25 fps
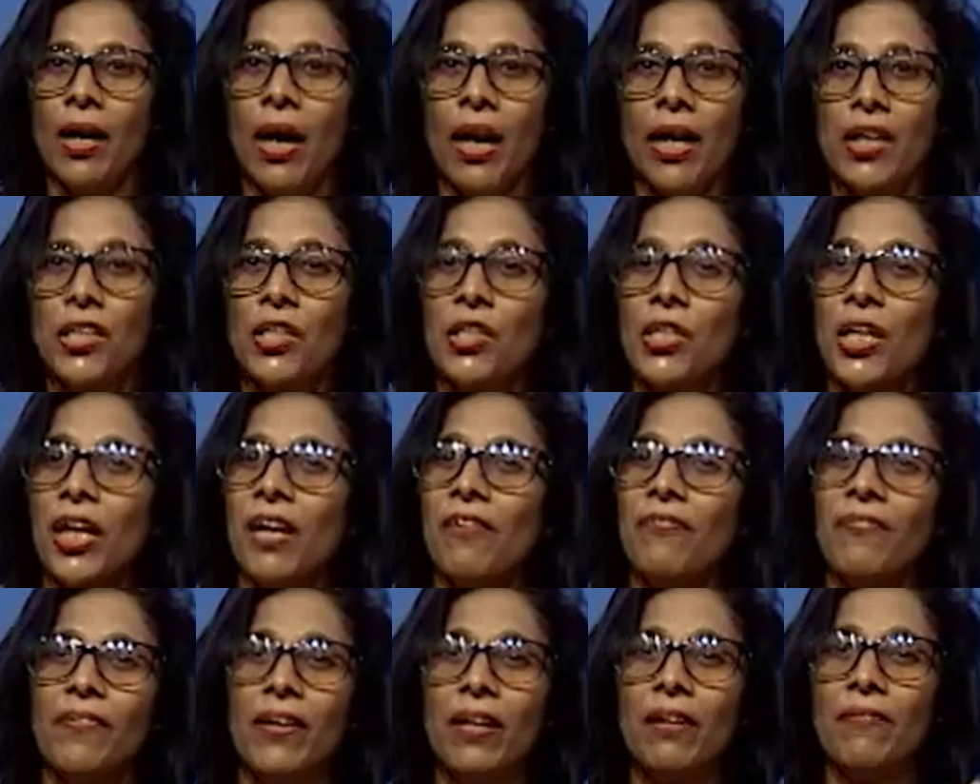I shall
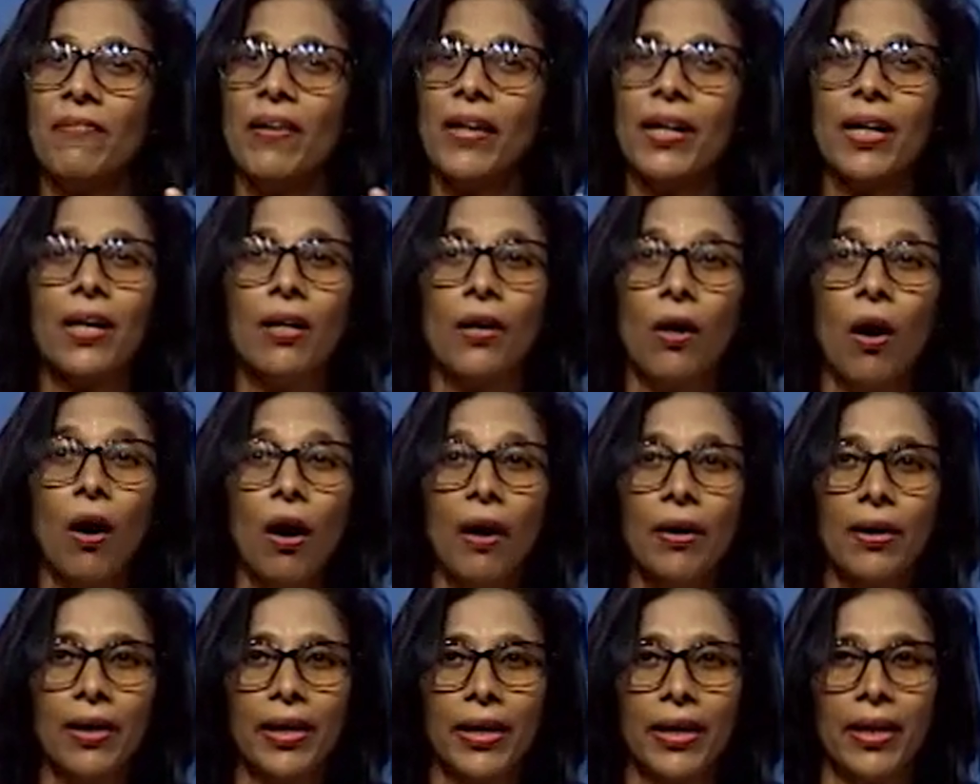feel very
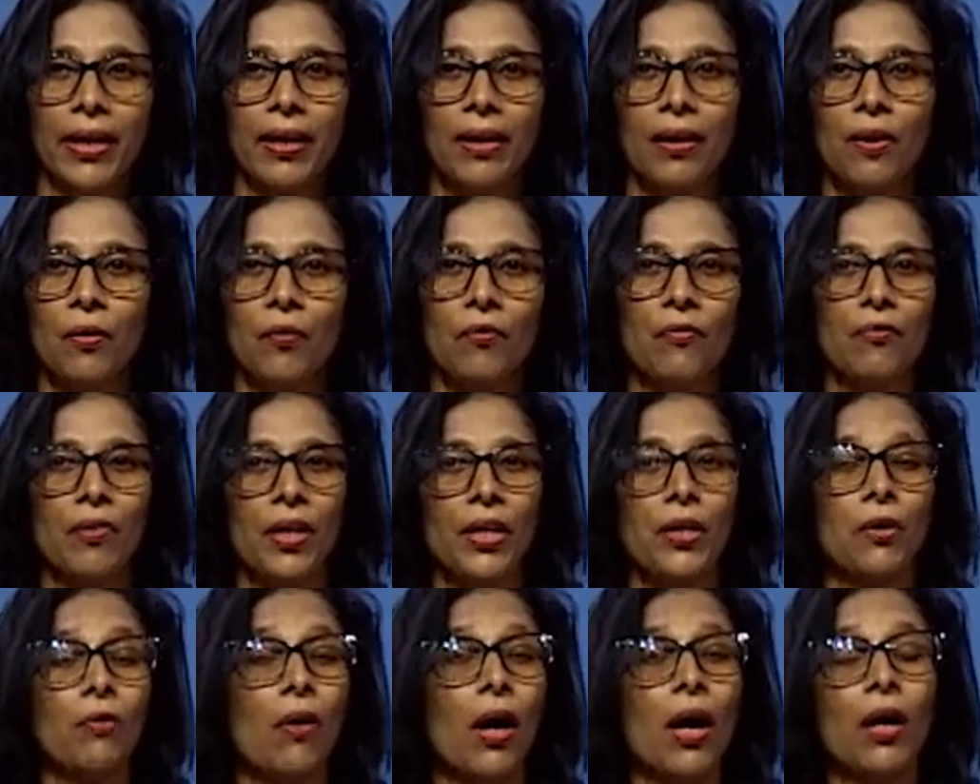lonely when
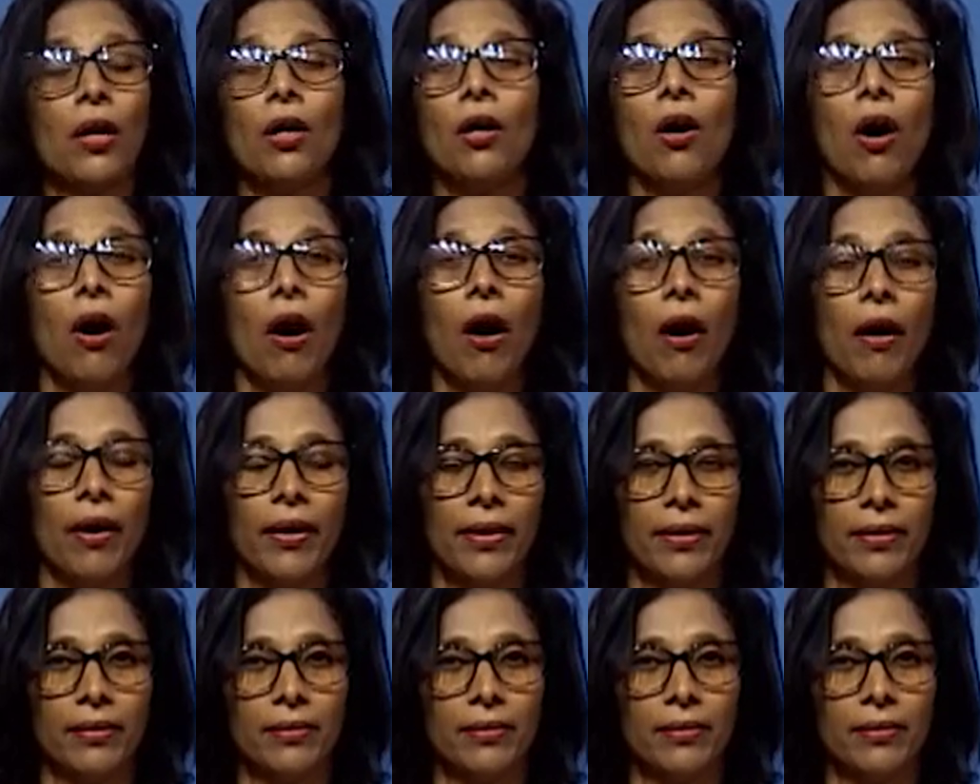you are gone.